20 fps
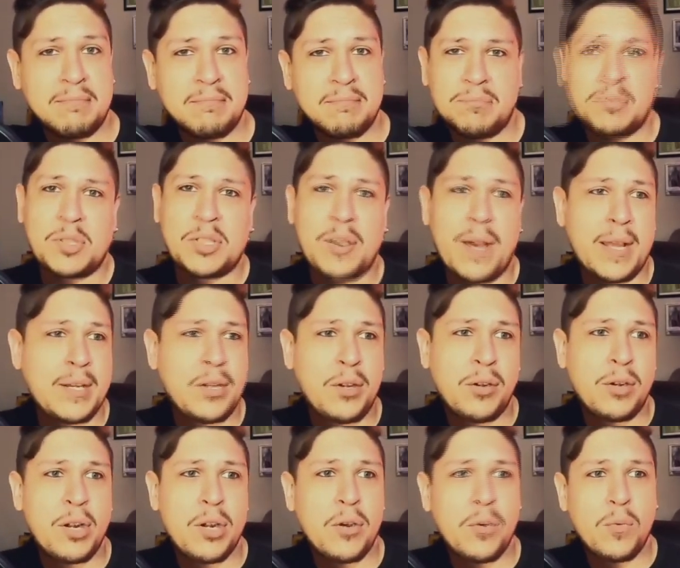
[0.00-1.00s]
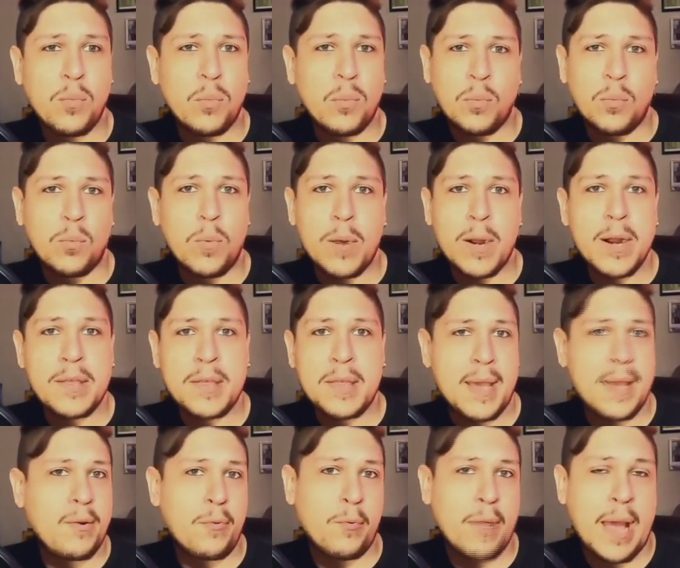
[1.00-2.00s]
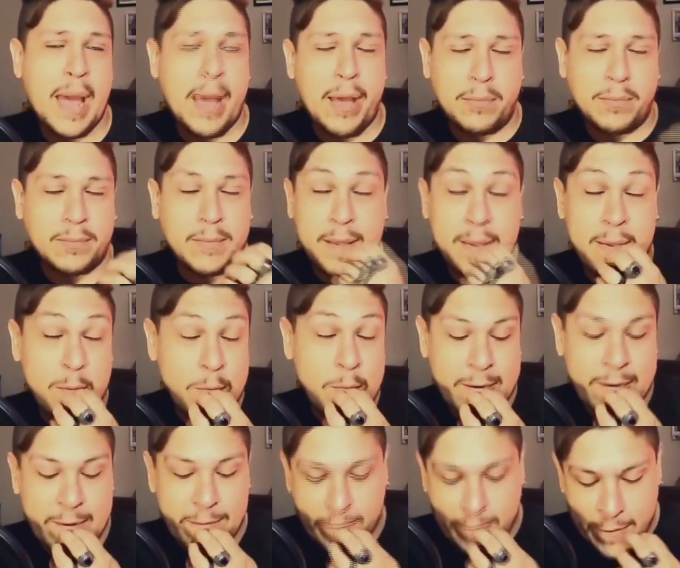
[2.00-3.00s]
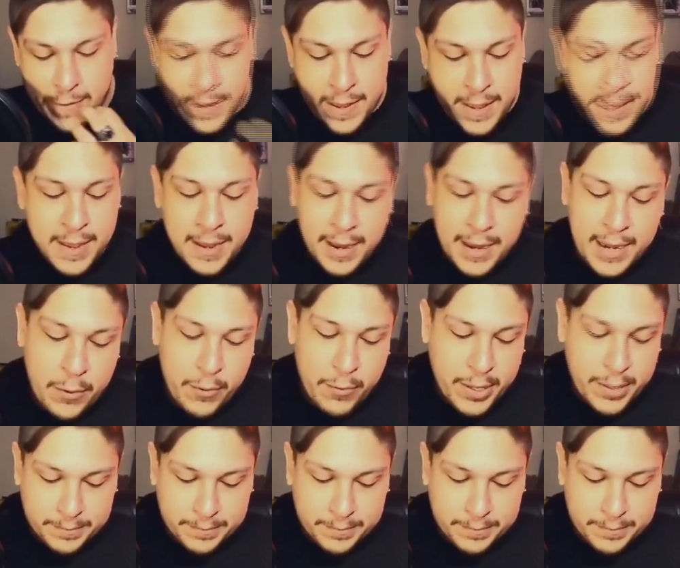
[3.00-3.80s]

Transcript: So I don't know where that, whatever. Anyway.